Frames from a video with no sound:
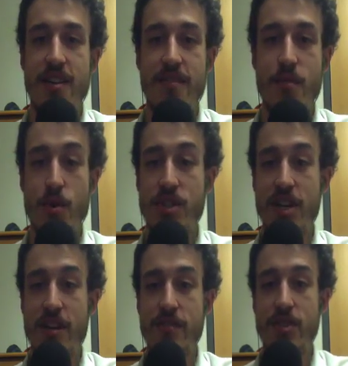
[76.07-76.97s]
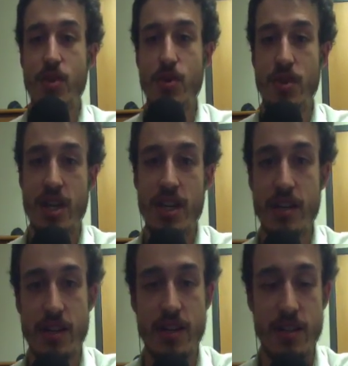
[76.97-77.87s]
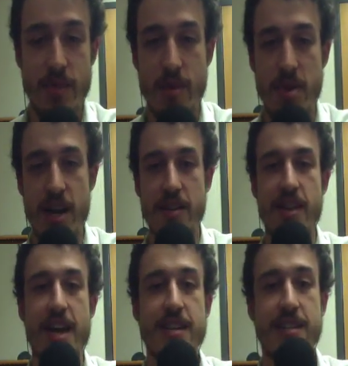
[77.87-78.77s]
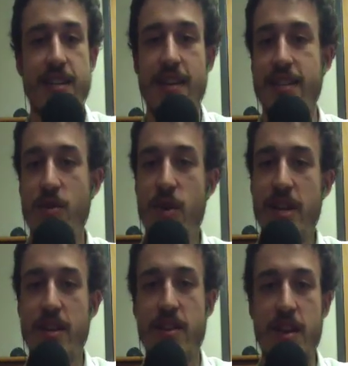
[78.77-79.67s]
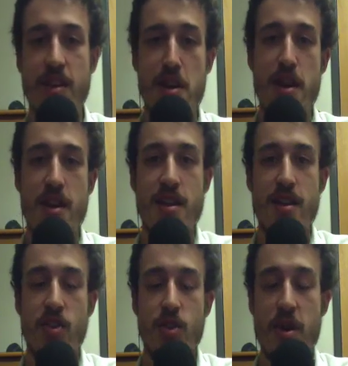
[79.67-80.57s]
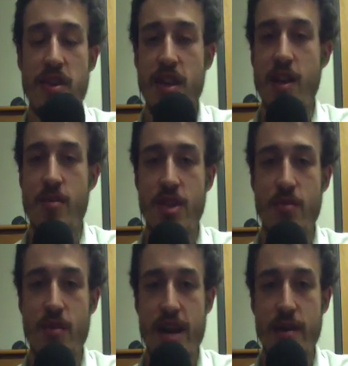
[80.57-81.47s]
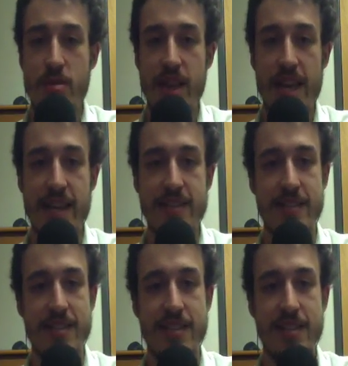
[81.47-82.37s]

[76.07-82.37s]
fortunate enough to to be a part of that, and that's a weekly thing. So I think I'm in the right place.